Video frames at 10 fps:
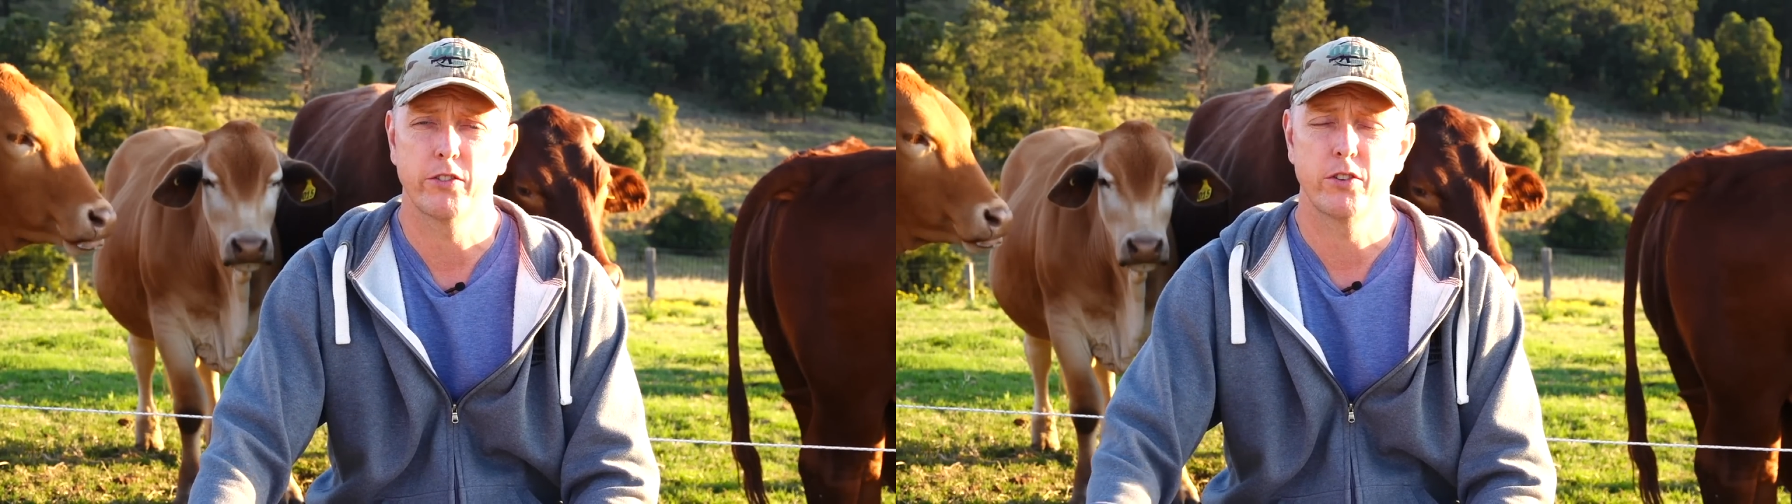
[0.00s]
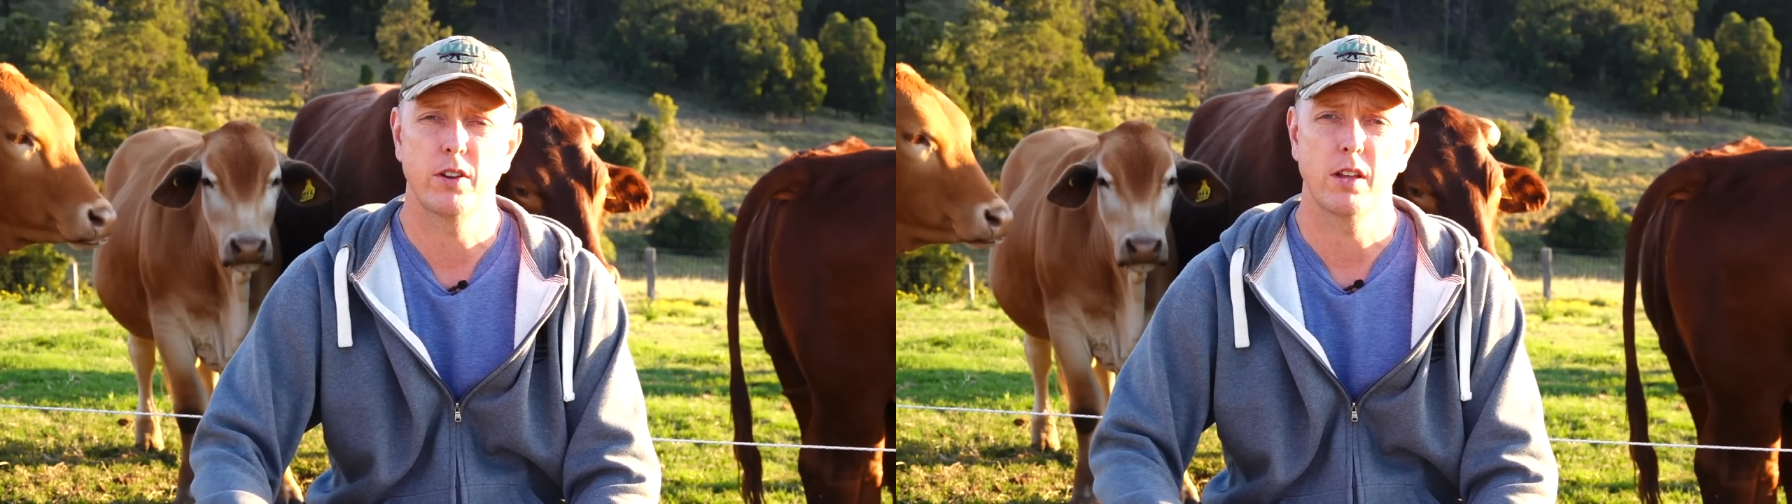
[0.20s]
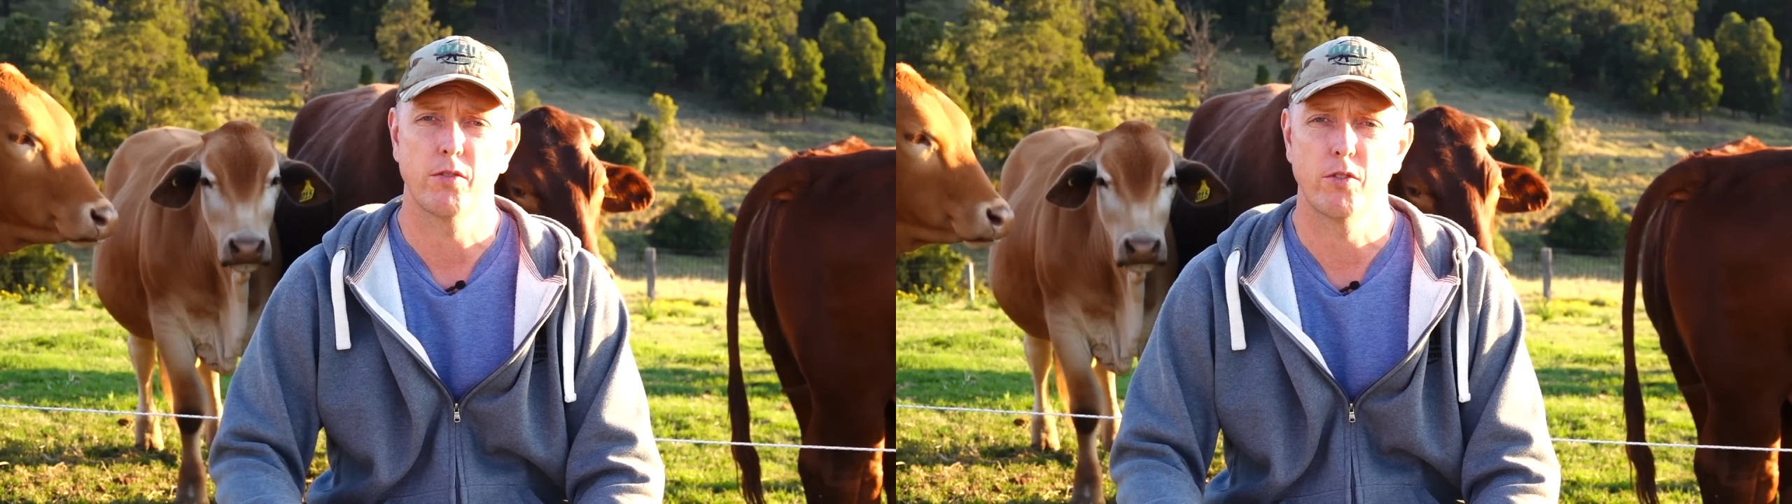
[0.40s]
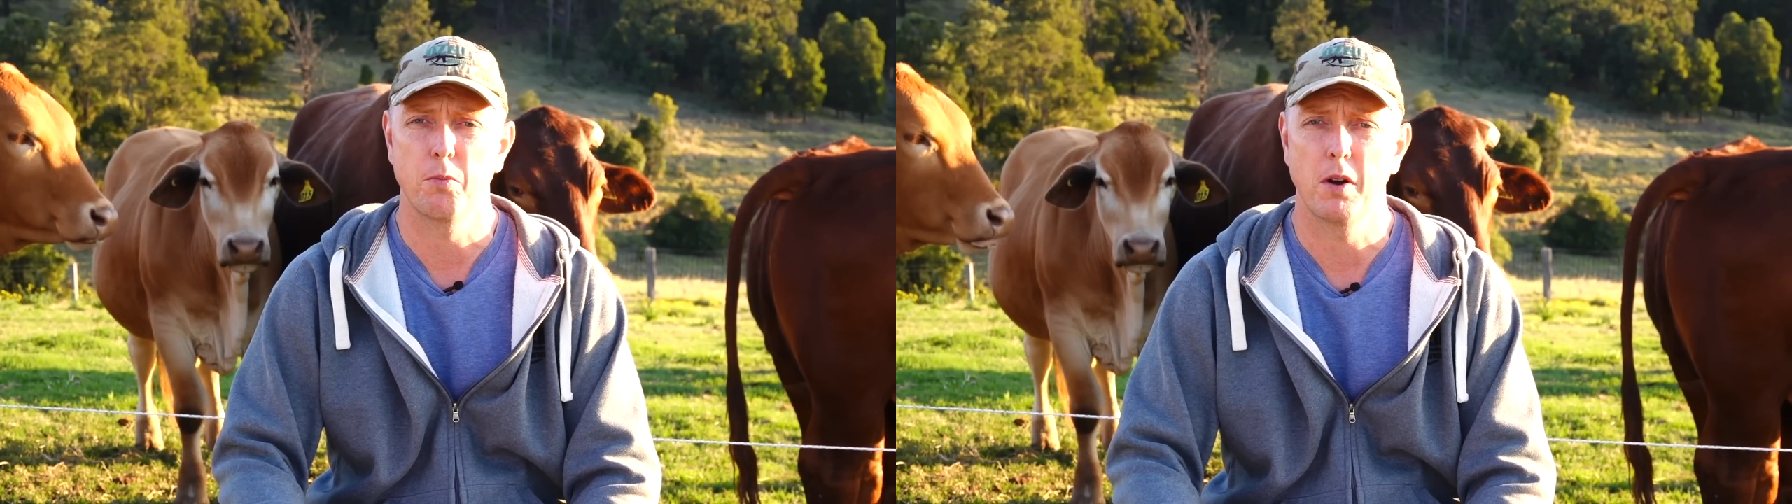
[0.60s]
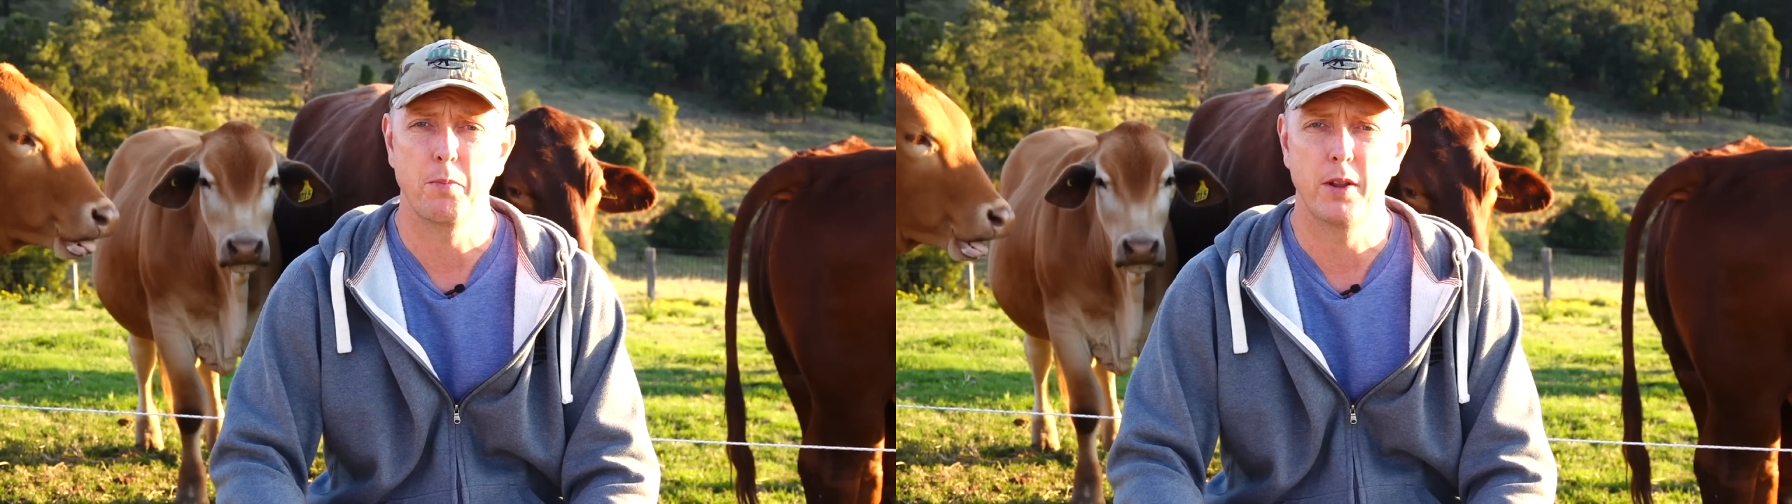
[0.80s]
shooting it through
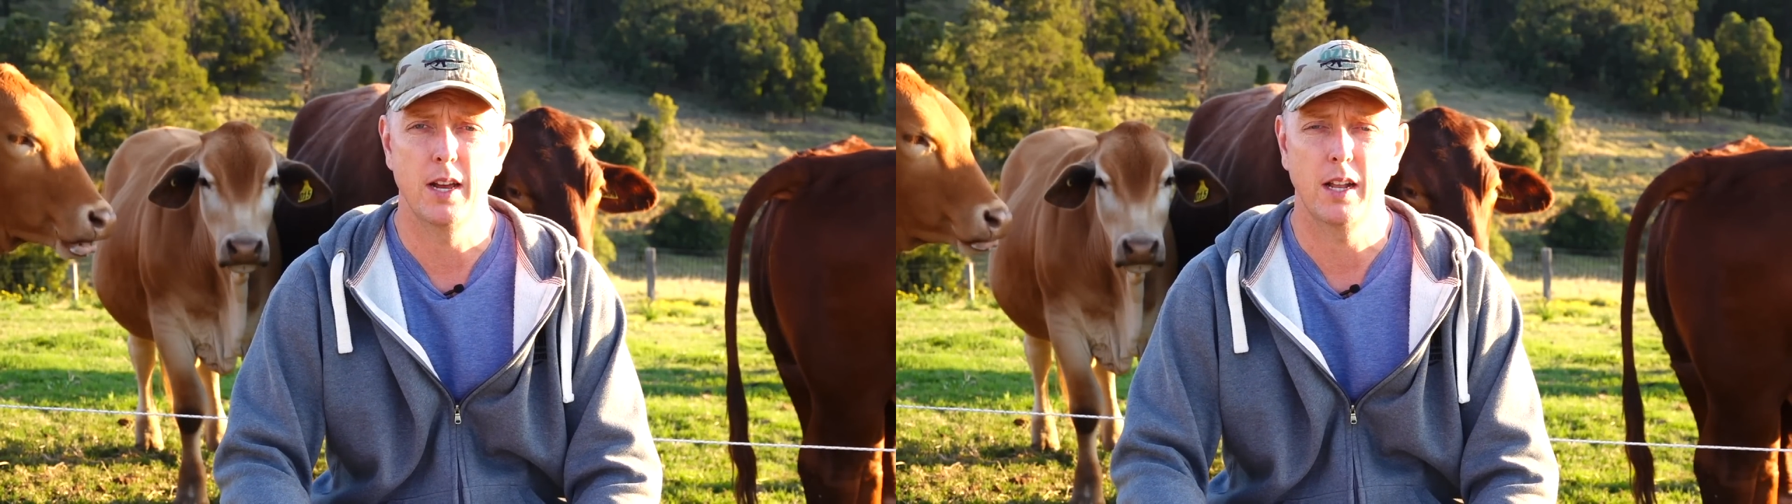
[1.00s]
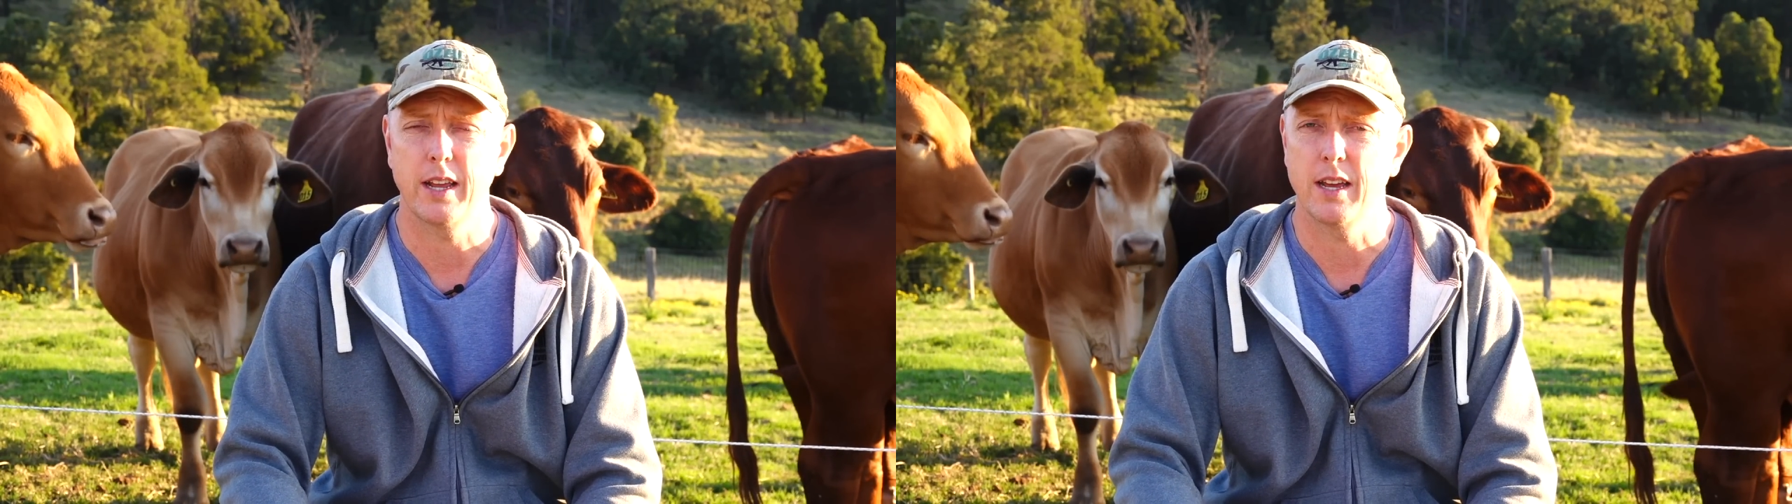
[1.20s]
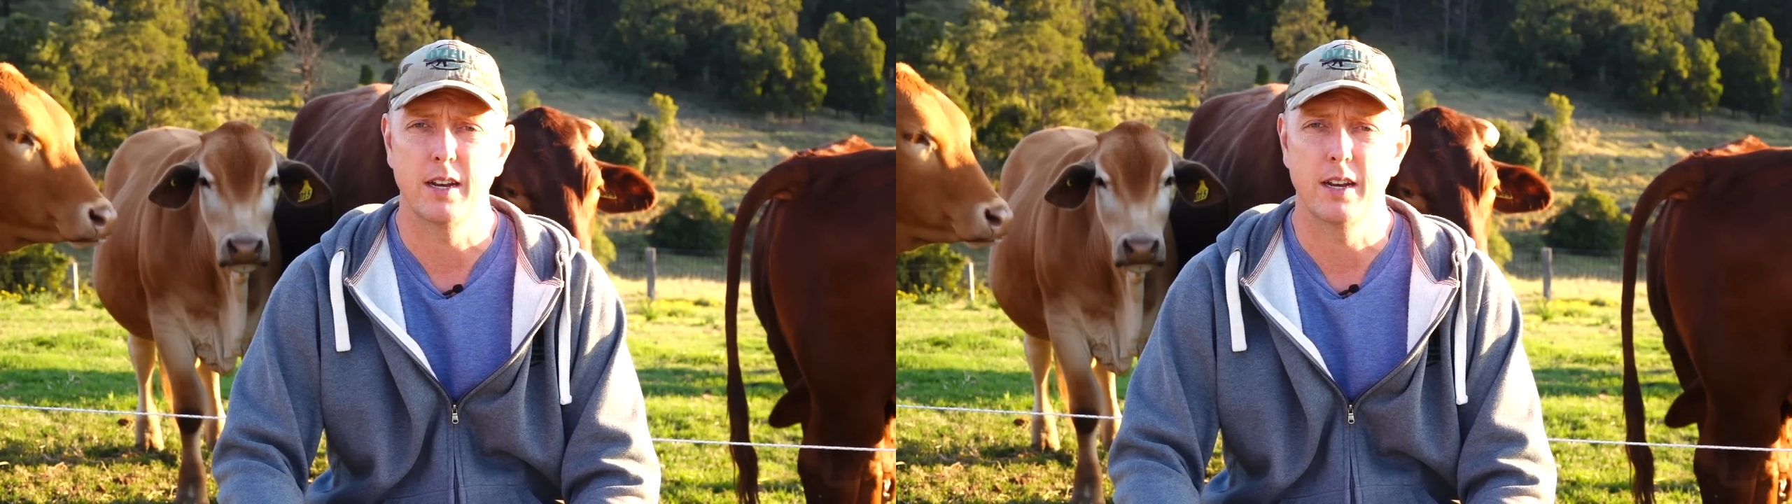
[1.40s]
my Benelli,